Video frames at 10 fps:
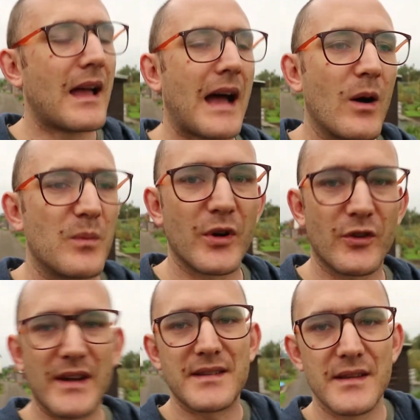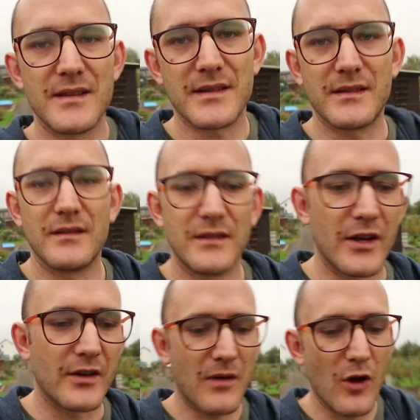how it progresses, and you
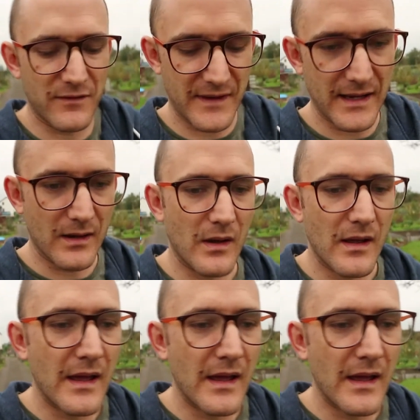know, hopefully